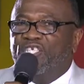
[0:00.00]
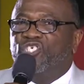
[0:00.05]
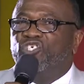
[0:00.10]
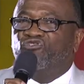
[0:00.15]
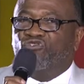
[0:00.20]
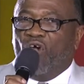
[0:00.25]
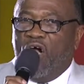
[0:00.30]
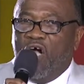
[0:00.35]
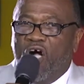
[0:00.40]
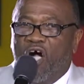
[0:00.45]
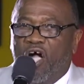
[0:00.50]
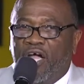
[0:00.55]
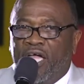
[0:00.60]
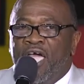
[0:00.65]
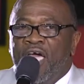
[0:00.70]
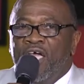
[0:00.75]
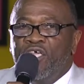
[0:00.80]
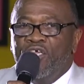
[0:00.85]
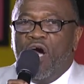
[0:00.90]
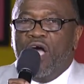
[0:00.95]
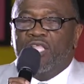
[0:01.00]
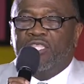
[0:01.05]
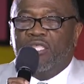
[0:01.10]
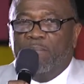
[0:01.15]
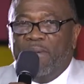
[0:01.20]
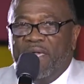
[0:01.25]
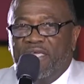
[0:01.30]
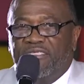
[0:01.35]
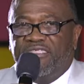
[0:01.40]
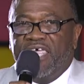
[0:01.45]
strong. You ought to
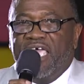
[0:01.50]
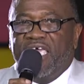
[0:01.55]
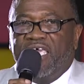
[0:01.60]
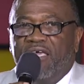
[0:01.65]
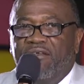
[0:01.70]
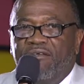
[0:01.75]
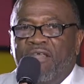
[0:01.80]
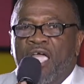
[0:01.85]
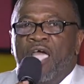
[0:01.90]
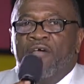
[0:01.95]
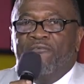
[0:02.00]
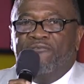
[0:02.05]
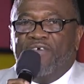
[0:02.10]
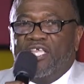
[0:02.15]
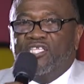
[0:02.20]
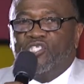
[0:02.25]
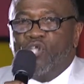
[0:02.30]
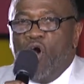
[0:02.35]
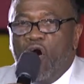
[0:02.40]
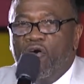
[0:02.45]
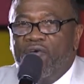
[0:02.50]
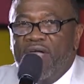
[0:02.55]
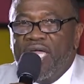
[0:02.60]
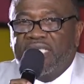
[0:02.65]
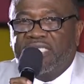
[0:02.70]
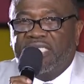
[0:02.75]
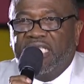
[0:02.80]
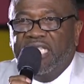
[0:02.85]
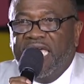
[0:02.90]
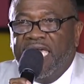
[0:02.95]
be thinking
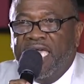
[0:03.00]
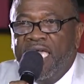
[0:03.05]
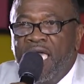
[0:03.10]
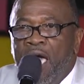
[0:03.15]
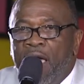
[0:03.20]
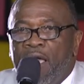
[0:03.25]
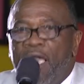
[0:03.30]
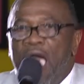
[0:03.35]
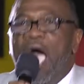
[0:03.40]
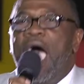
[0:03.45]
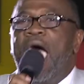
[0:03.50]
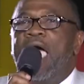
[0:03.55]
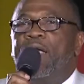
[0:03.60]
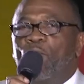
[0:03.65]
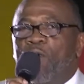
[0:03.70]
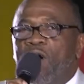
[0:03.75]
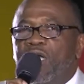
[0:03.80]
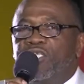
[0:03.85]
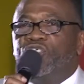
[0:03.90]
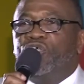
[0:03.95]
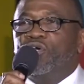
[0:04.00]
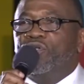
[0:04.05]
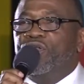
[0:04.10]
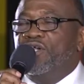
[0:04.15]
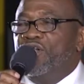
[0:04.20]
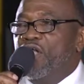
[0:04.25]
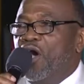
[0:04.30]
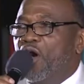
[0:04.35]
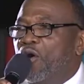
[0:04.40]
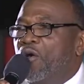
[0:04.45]
victoriously. I want you to
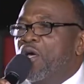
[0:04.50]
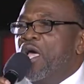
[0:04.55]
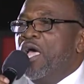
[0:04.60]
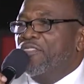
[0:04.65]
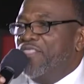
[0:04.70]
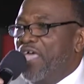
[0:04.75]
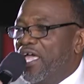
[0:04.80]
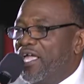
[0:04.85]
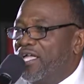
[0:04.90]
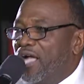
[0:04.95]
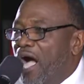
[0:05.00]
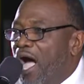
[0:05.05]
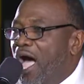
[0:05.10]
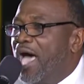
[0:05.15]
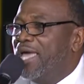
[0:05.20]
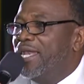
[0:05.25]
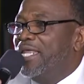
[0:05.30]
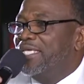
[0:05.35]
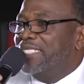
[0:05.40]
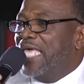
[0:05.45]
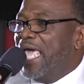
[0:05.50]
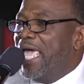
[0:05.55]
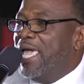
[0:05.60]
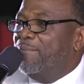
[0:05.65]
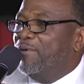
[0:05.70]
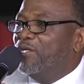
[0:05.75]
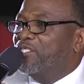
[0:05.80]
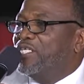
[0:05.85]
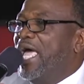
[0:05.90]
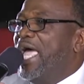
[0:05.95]
know that God is
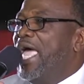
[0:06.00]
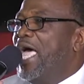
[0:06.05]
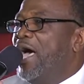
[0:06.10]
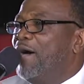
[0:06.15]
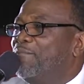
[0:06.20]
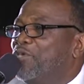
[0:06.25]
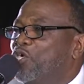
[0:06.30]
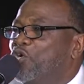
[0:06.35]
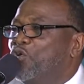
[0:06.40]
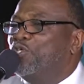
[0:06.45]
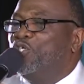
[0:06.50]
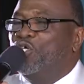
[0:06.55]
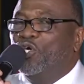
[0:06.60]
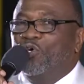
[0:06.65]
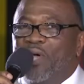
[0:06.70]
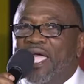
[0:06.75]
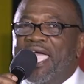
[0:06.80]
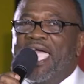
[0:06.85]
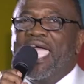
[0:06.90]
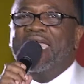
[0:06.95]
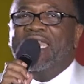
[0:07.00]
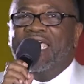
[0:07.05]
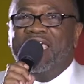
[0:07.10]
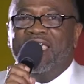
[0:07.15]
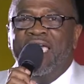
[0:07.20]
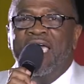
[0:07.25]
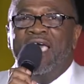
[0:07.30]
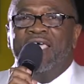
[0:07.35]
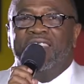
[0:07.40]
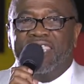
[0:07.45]
able to help you do
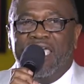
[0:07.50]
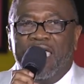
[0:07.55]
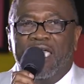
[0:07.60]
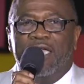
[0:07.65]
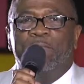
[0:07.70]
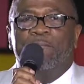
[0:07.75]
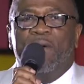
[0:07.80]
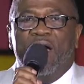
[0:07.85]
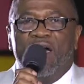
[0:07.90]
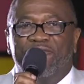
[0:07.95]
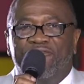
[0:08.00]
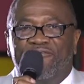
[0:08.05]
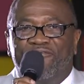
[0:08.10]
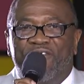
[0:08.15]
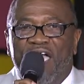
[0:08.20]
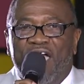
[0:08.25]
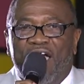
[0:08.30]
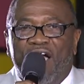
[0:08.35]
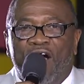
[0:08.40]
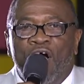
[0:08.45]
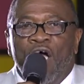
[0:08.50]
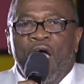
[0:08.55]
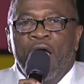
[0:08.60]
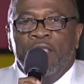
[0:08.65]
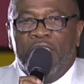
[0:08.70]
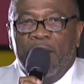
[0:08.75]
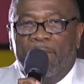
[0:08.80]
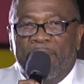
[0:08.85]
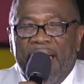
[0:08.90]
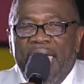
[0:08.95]
anything but fail.
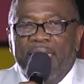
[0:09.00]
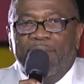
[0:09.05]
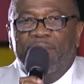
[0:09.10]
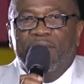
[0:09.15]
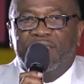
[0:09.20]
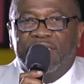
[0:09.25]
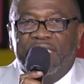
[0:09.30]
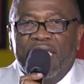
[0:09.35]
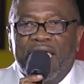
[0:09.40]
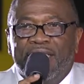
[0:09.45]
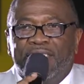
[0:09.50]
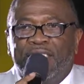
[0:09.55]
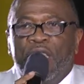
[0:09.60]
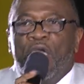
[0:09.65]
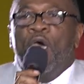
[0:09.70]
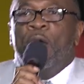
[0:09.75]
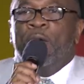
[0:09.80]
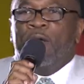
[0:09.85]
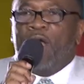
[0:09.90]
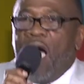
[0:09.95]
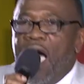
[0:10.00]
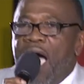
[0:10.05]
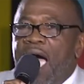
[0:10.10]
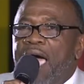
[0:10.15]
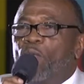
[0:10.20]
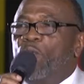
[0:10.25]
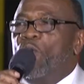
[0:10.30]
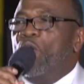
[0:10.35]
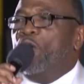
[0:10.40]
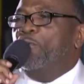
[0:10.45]
The Bible says
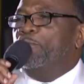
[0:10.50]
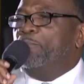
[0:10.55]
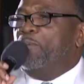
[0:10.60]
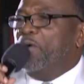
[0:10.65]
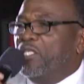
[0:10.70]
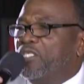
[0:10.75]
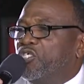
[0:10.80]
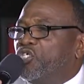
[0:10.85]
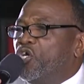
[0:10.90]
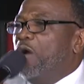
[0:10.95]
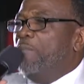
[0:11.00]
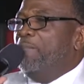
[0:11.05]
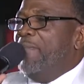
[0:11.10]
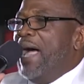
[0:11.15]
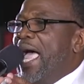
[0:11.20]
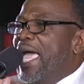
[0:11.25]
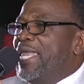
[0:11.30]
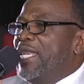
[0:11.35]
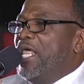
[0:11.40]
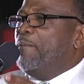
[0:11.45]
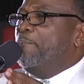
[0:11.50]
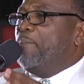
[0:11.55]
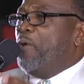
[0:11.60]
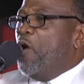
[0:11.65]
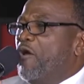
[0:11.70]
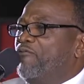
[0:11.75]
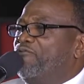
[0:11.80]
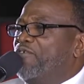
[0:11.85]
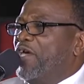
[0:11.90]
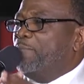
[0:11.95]
God will put your mind in
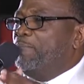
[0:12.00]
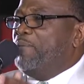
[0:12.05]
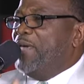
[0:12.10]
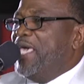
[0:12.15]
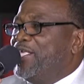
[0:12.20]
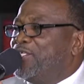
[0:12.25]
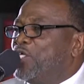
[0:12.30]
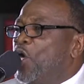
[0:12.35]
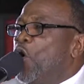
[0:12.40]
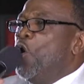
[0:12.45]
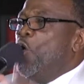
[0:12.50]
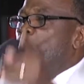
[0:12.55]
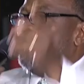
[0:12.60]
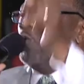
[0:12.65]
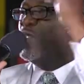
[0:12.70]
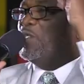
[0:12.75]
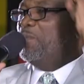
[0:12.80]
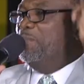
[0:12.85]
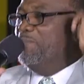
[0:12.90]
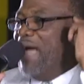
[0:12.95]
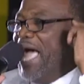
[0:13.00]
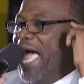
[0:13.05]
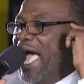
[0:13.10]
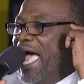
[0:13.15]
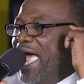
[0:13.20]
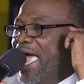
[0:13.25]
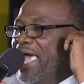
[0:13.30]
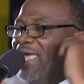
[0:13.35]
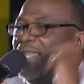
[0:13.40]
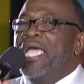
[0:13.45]
perfect peace. Whose
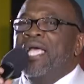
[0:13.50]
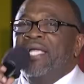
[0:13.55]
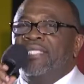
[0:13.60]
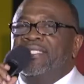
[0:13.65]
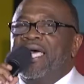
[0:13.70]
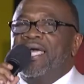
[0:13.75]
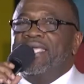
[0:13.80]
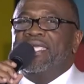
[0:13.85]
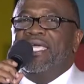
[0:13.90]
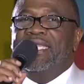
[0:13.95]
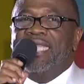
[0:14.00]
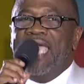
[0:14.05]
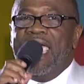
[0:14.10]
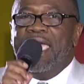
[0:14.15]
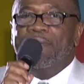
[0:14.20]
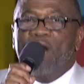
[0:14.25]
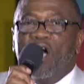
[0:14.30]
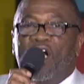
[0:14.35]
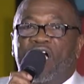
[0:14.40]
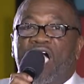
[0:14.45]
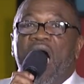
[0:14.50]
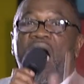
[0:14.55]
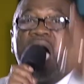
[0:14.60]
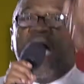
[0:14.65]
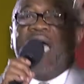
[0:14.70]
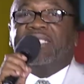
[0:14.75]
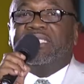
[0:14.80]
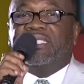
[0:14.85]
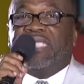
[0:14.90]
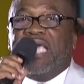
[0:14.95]
mind? Tell your neighbor,
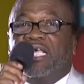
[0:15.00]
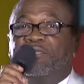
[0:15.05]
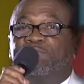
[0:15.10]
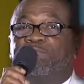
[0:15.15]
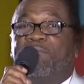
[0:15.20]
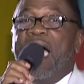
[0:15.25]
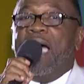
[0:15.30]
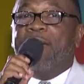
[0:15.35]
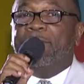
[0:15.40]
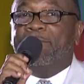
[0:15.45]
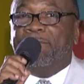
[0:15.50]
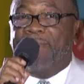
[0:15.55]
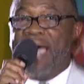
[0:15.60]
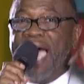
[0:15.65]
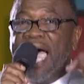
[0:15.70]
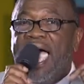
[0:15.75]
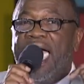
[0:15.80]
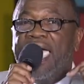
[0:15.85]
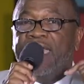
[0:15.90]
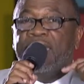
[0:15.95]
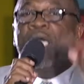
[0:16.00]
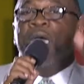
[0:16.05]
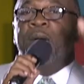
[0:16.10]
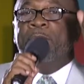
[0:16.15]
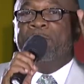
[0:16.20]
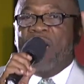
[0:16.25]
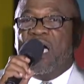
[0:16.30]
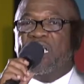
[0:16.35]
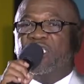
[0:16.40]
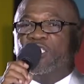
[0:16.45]
God says, my mind
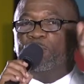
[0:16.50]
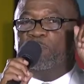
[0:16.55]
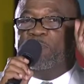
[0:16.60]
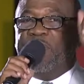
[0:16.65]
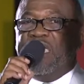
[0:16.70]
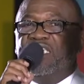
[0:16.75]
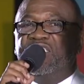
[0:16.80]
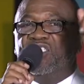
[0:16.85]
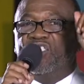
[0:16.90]
must be